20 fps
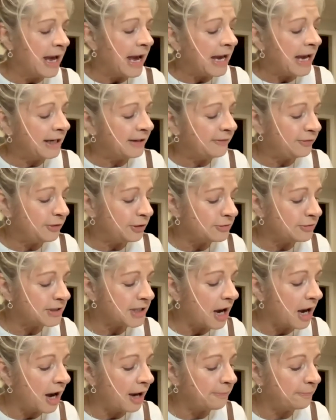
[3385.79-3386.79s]
And if you
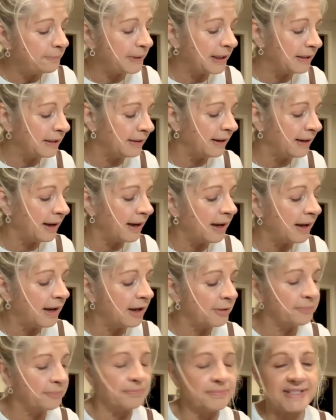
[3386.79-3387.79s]
type in
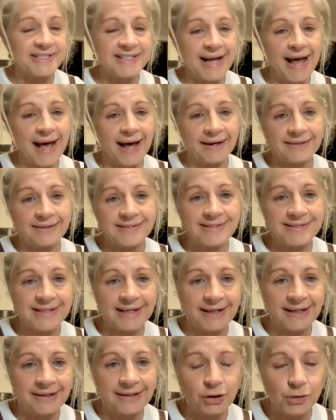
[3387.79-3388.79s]
snacks
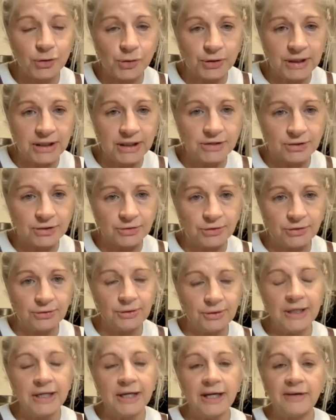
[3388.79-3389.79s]
in Cookie
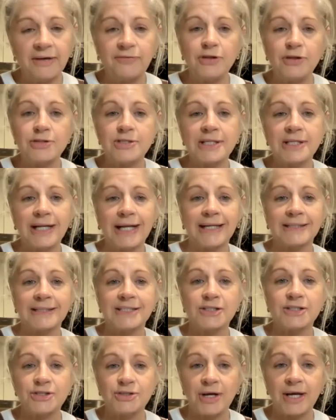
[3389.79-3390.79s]
Doo, if you select
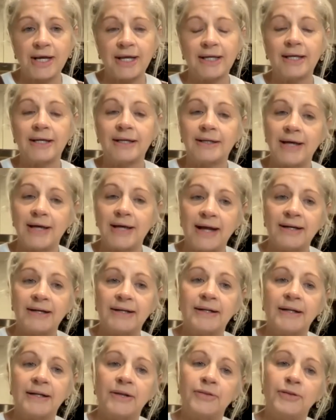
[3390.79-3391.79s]
Australia,
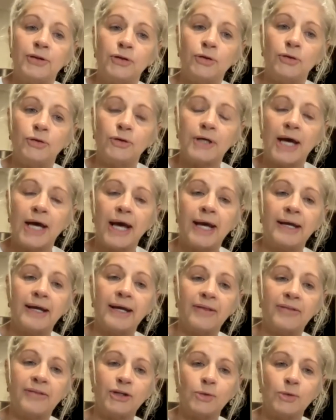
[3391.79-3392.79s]
Canada, the UK,
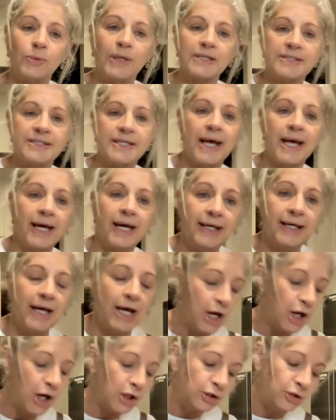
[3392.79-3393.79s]
and the USA,
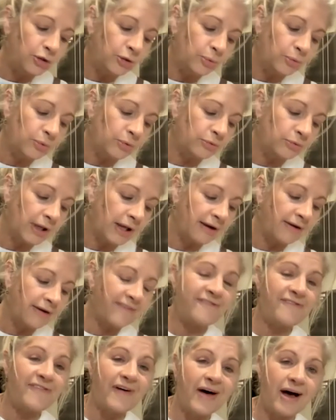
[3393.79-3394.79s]
you will
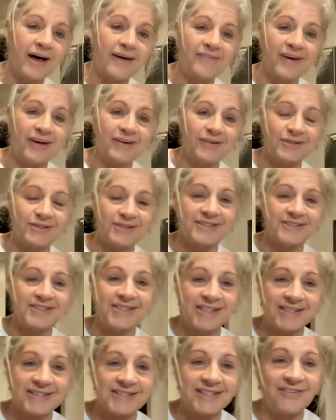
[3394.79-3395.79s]
get
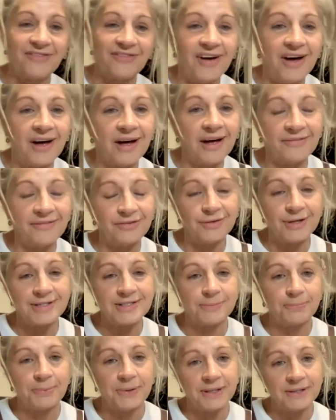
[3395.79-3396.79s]
565
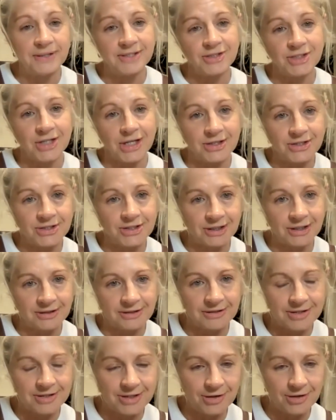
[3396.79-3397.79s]
recipe
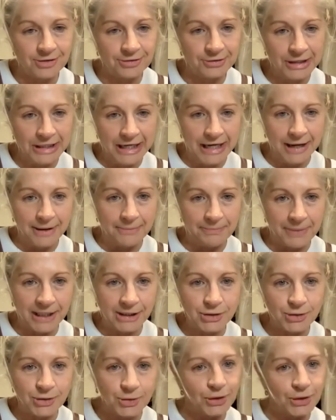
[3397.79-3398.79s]
suggestions. So
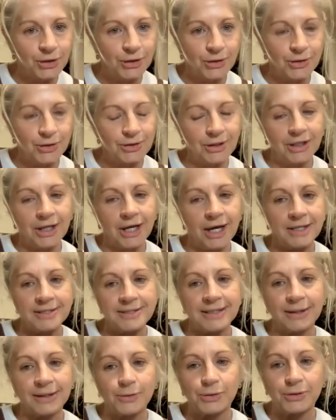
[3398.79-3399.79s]
make sure you're
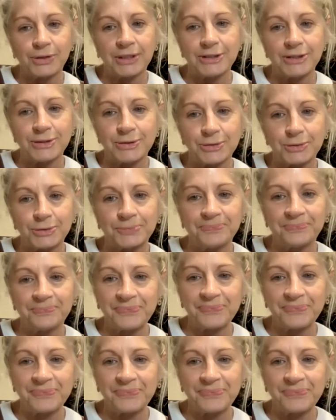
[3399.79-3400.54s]
utilizing Cookie Doo.